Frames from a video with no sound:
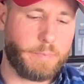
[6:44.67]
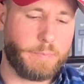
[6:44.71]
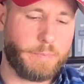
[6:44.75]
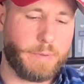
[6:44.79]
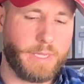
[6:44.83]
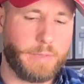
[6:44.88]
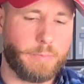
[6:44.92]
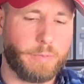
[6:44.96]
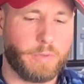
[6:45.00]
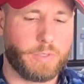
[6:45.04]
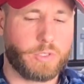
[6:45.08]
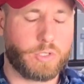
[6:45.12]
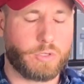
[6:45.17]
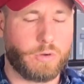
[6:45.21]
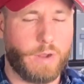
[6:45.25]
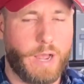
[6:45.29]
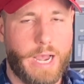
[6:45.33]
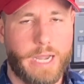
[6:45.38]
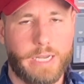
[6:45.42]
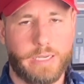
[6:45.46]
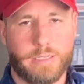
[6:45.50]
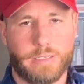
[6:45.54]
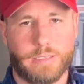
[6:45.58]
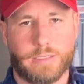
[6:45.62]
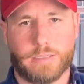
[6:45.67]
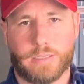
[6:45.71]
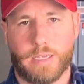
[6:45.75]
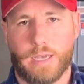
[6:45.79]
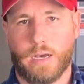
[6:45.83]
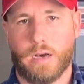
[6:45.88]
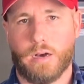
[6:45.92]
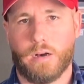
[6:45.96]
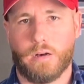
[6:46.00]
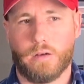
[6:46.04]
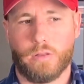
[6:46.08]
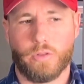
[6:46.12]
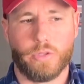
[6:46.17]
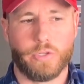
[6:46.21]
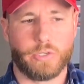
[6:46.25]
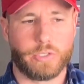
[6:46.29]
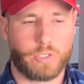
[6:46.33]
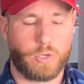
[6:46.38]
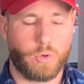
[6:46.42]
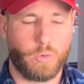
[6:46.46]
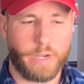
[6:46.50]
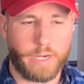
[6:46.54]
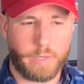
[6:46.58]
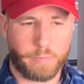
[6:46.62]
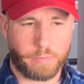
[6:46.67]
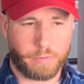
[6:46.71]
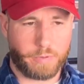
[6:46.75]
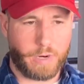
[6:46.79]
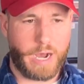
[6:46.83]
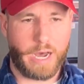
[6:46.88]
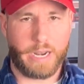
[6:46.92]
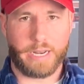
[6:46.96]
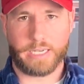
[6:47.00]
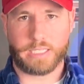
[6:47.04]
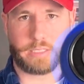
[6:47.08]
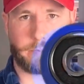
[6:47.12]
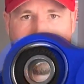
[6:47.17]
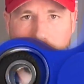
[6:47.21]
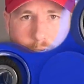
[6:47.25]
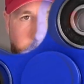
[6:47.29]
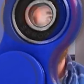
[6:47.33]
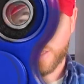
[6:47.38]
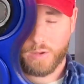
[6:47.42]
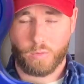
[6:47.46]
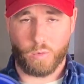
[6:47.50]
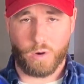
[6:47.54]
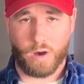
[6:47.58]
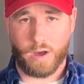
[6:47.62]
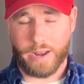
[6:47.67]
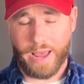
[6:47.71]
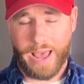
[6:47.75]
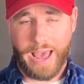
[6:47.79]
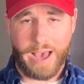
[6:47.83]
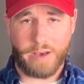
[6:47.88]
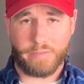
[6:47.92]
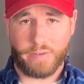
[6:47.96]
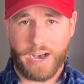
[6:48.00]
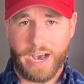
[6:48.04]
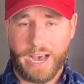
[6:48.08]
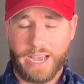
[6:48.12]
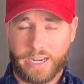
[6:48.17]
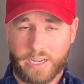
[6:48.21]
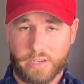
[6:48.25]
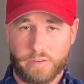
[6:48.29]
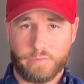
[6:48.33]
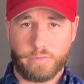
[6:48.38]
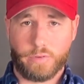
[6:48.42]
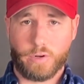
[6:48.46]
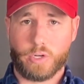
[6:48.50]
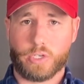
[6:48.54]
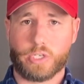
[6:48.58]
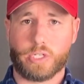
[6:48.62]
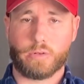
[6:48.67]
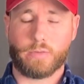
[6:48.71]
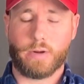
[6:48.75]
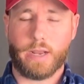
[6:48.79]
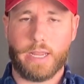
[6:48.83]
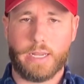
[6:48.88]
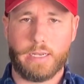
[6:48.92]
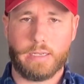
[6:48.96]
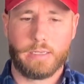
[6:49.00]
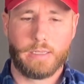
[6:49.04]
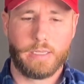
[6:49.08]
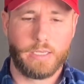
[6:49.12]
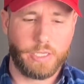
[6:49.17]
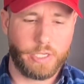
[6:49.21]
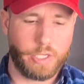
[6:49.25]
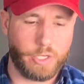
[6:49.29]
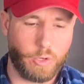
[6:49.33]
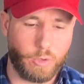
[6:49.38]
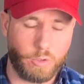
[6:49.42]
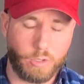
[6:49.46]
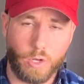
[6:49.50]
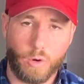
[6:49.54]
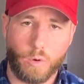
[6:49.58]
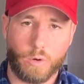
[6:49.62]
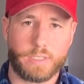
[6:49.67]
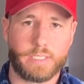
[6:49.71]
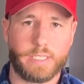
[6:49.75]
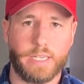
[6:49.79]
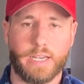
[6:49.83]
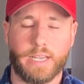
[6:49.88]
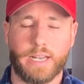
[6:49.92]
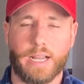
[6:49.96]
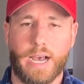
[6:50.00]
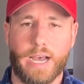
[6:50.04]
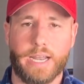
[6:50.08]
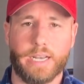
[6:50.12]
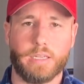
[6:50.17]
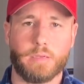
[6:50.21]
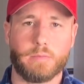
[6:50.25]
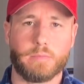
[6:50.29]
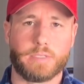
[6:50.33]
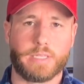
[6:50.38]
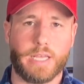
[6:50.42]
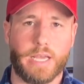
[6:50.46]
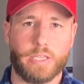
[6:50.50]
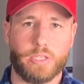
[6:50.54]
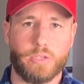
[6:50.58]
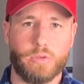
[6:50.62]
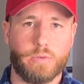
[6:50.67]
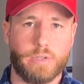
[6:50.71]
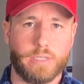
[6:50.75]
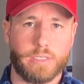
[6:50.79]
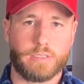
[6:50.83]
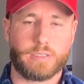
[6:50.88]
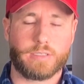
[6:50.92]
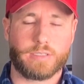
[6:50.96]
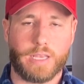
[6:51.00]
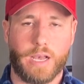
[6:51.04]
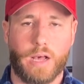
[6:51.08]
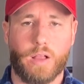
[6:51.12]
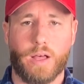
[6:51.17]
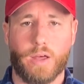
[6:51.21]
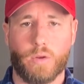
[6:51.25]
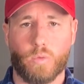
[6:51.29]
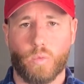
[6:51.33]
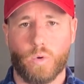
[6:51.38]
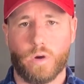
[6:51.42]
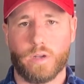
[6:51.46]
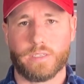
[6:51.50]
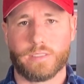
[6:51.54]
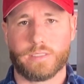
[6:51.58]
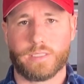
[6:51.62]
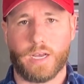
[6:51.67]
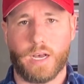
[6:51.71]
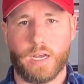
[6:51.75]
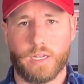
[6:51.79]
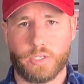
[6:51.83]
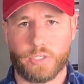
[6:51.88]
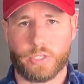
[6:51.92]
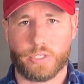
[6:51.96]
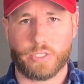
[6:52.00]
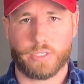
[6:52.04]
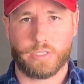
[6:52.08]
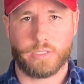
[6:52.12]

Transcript: people try to sell those quick products, because they want to have a high conversion rate, lower ticket items that you can sell on one touch.